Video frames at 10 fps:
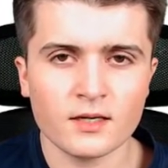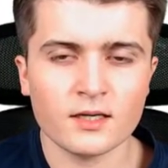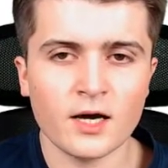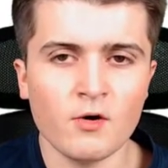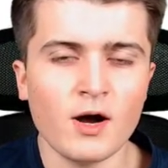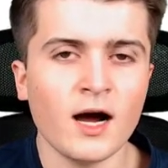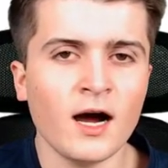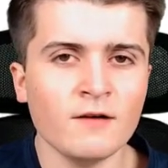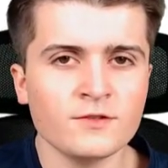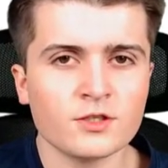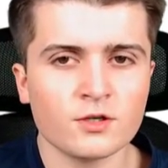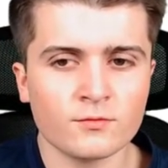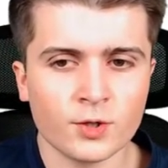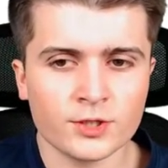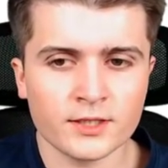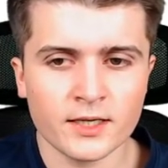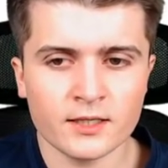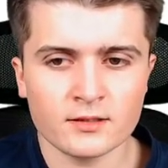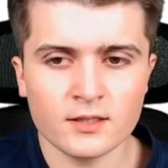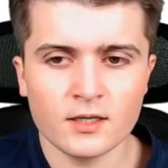Now after converting
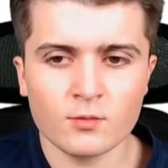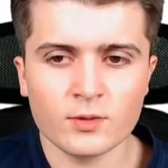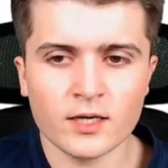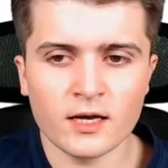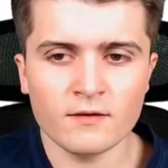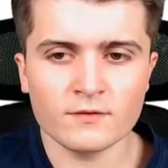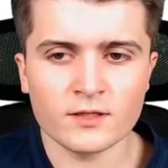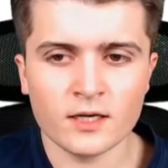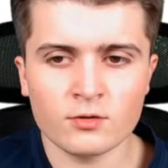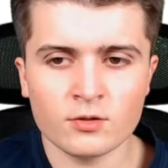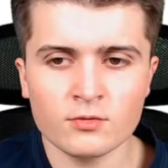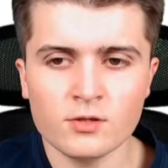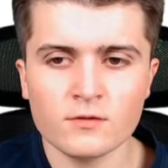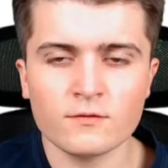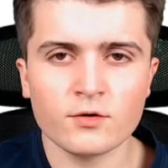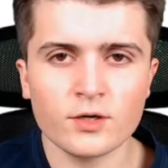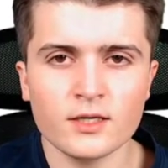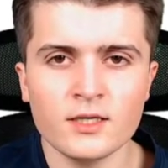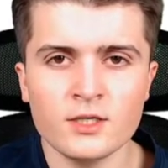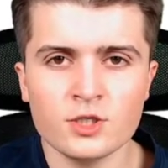it, we have an arrow for
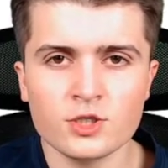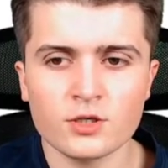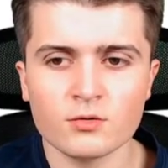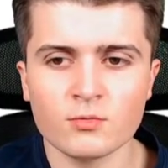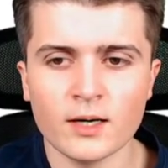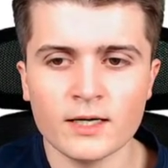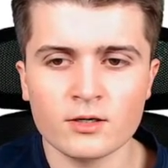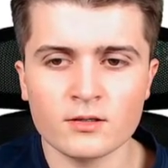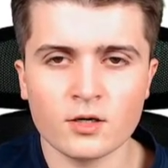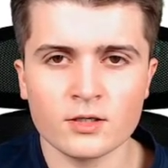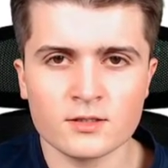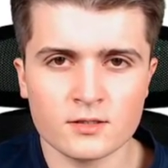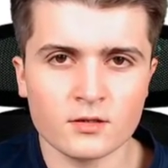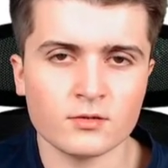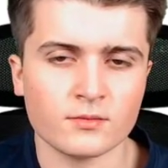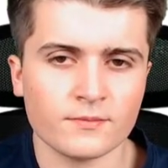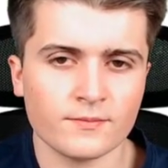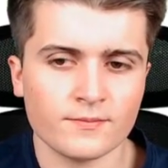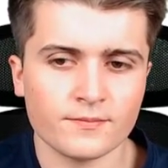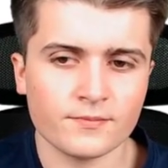each wire on its own.
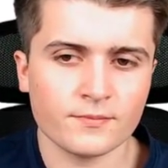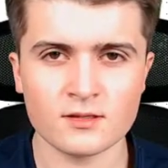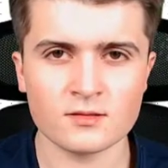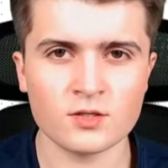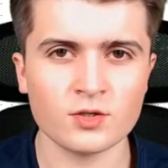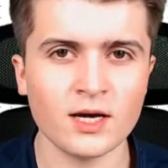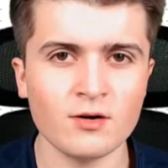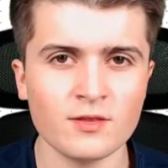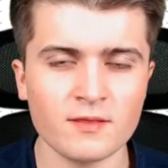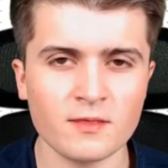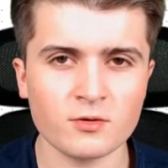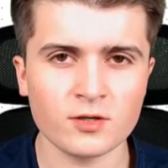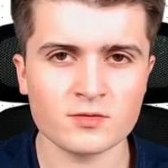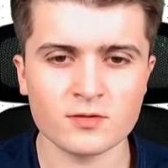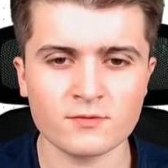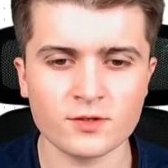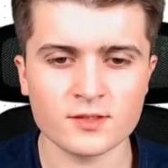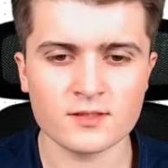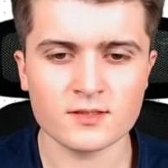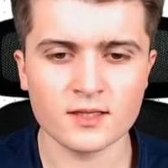So now that the cross
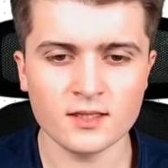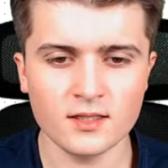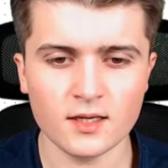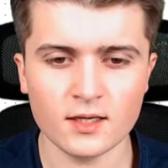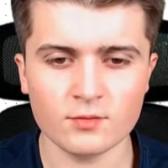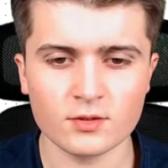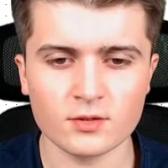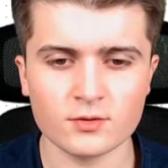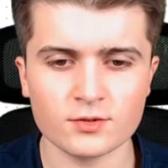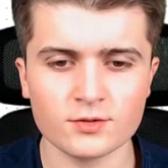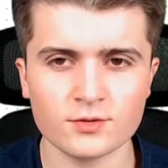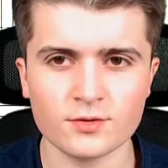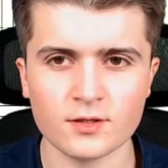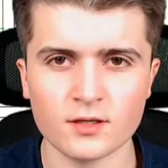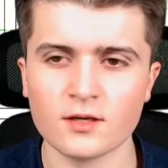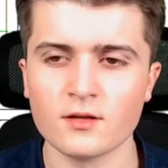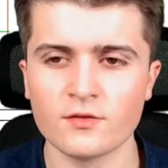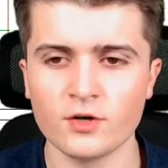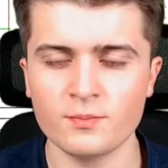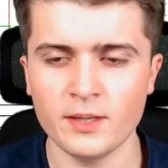reference is done, I will go to the
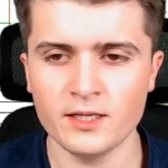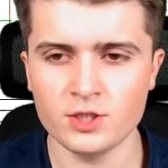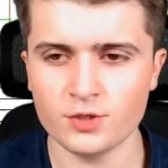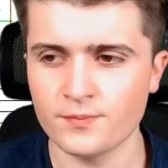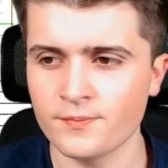third page.